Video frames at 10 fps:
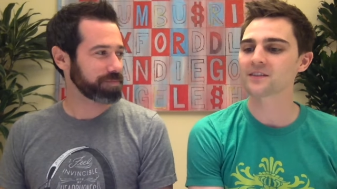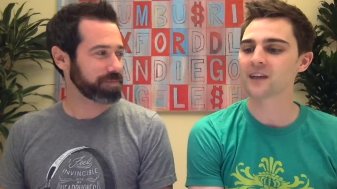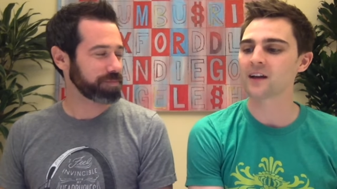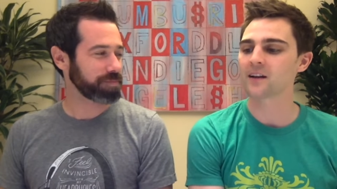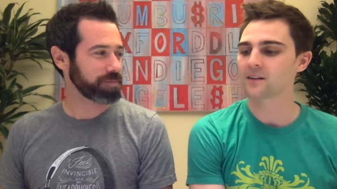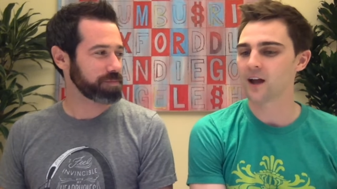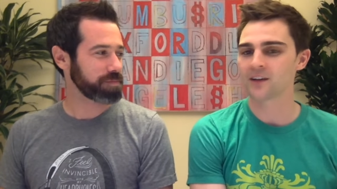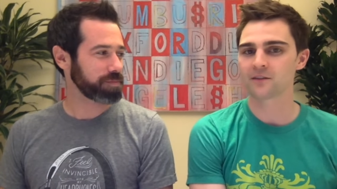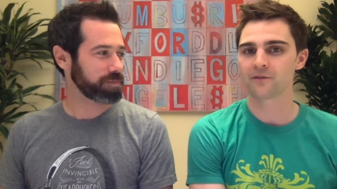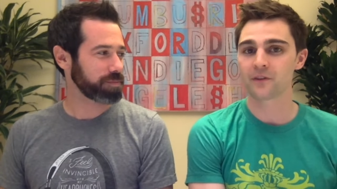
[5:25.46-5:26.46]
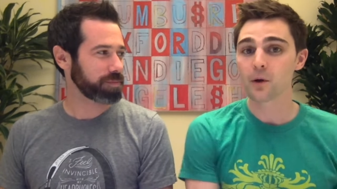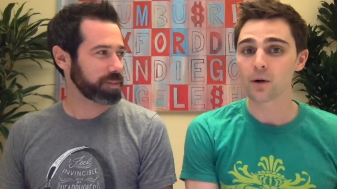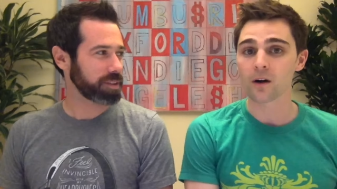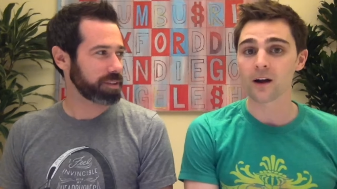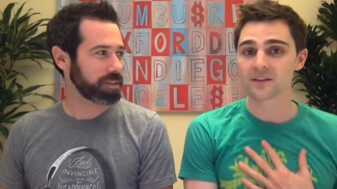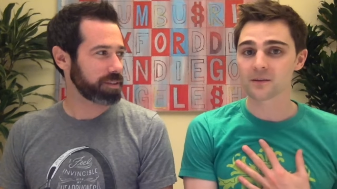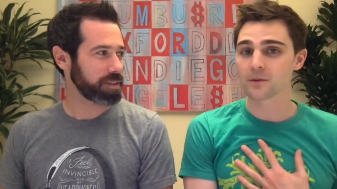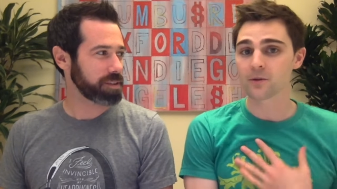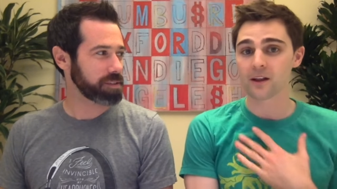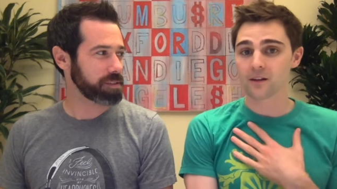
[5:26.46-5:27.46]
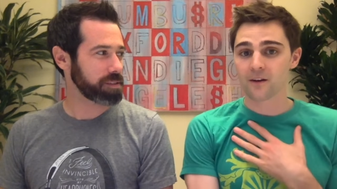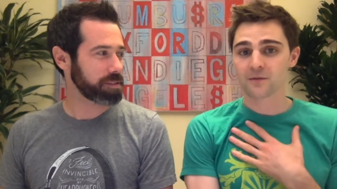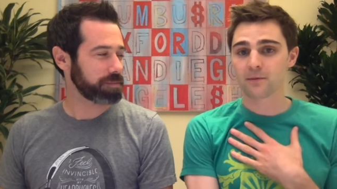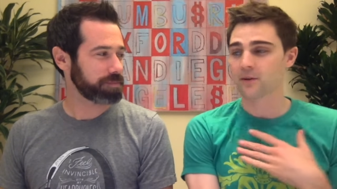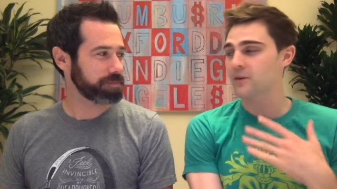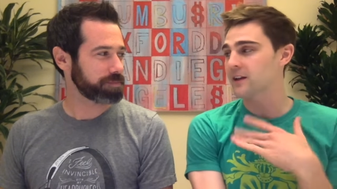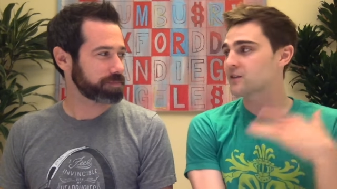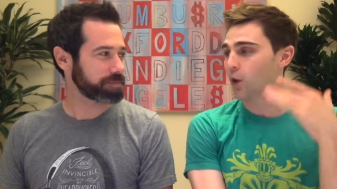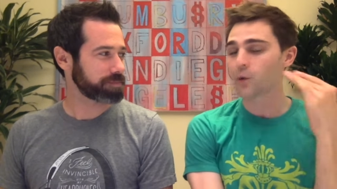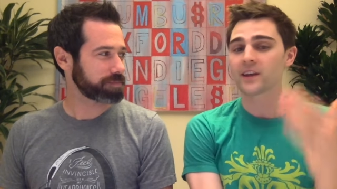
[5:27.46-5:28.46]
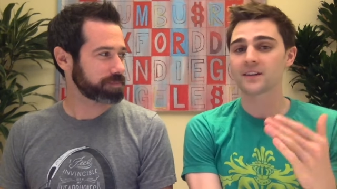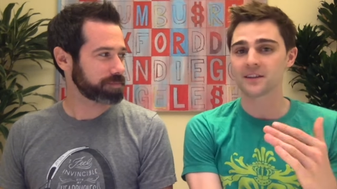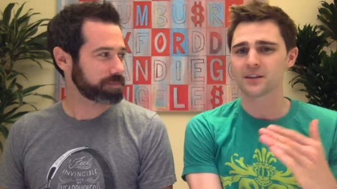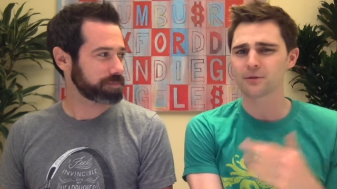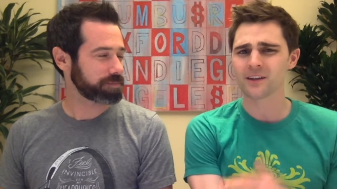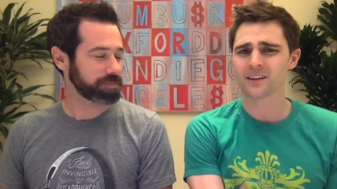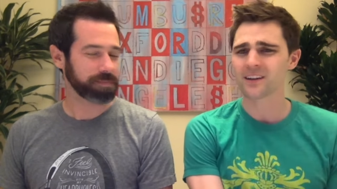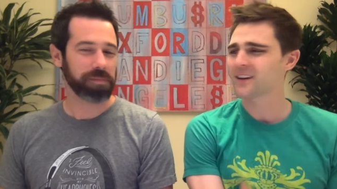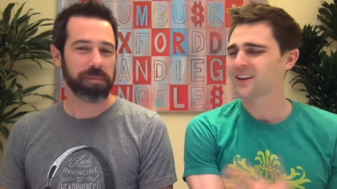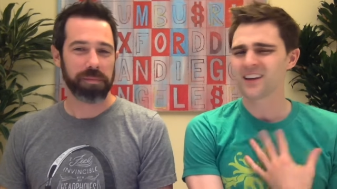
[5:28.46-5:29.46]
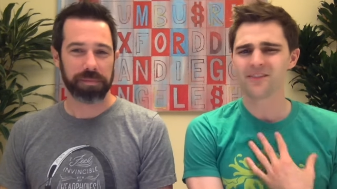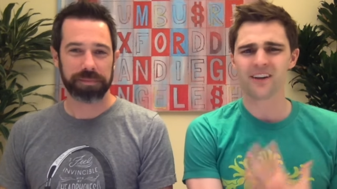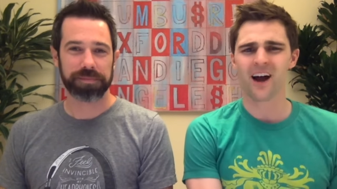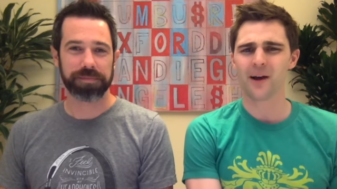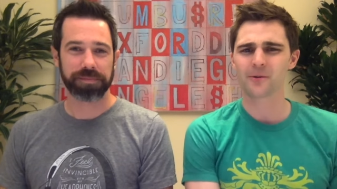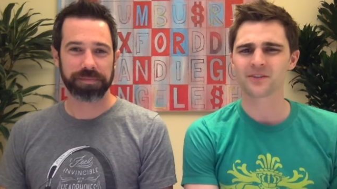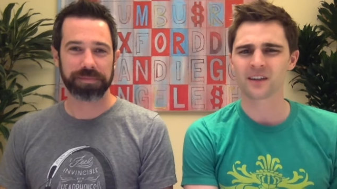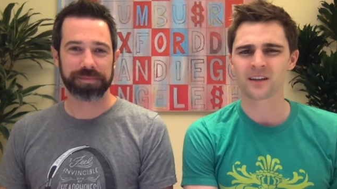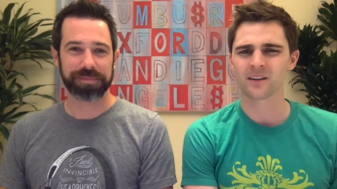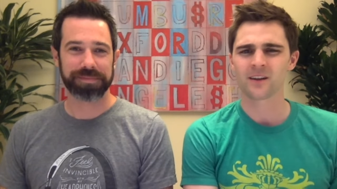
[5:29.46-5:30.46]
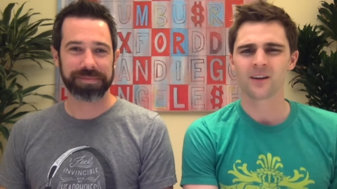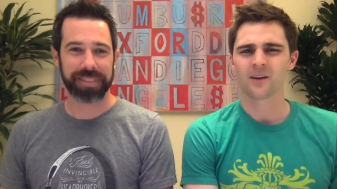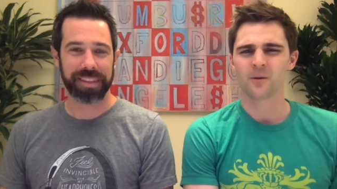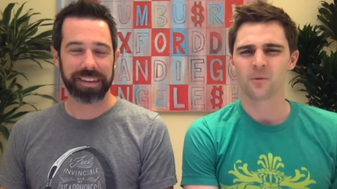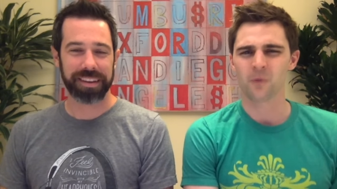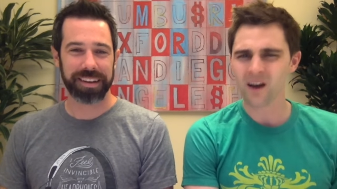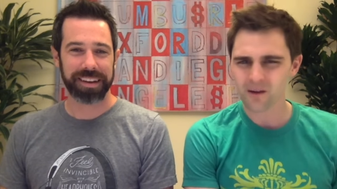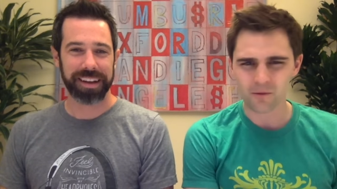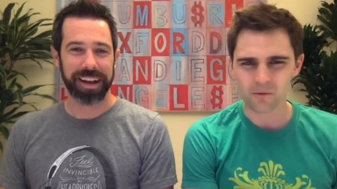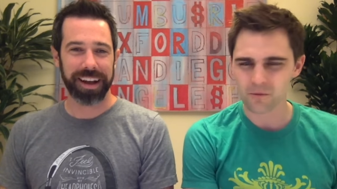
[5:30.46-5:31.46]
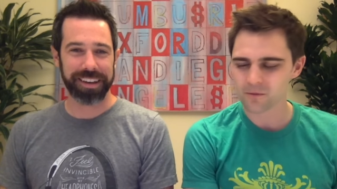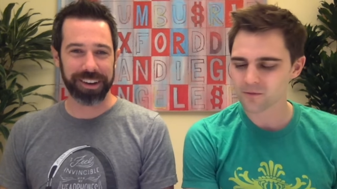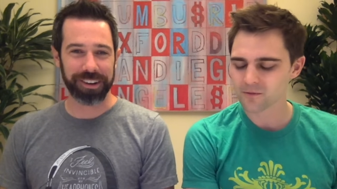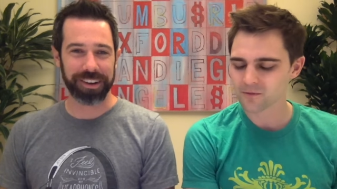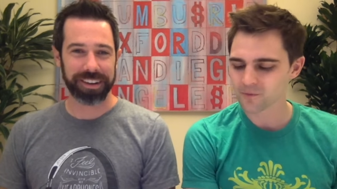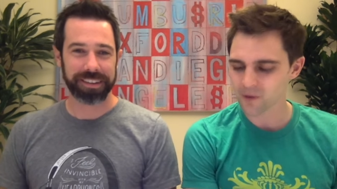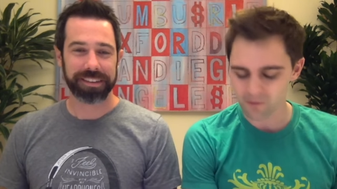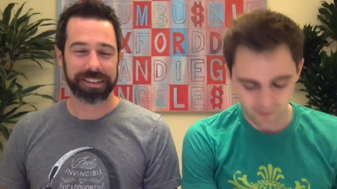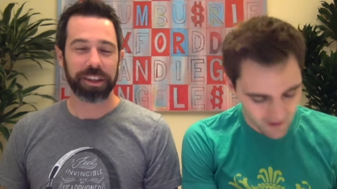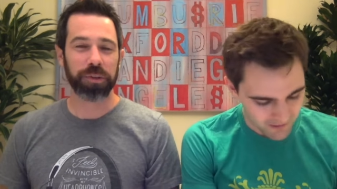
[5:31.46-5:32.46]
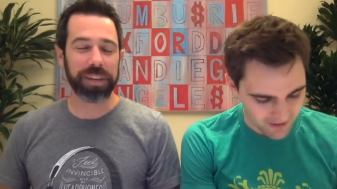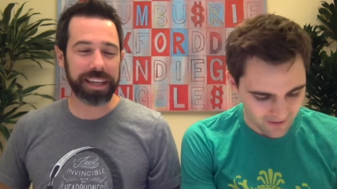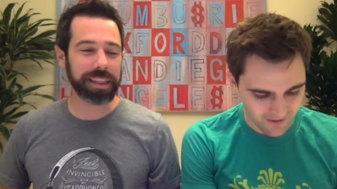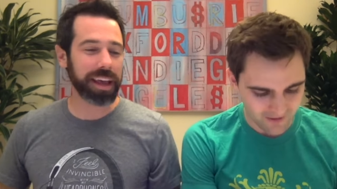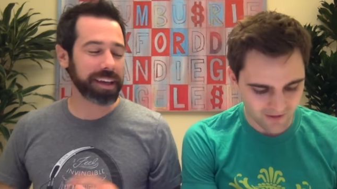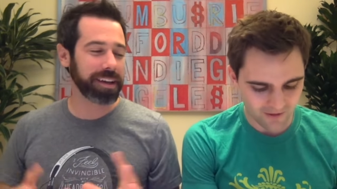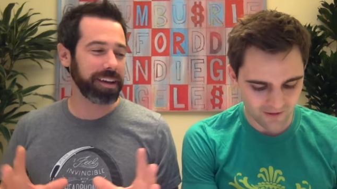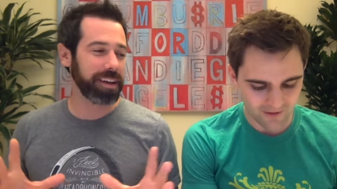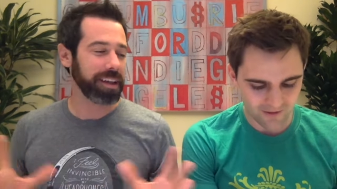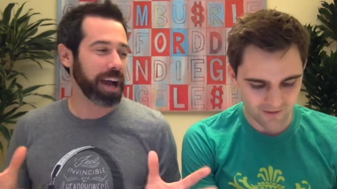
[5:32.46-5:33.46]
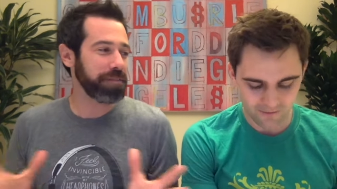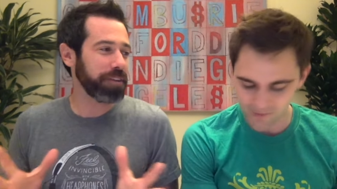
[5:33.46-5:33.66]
Speaker 1: is that as a viewer, as someone who like loves Big Brother, who like totally gets into it, even I was like, "What?"
Speaker 2: I know. Wait, wait. you need like I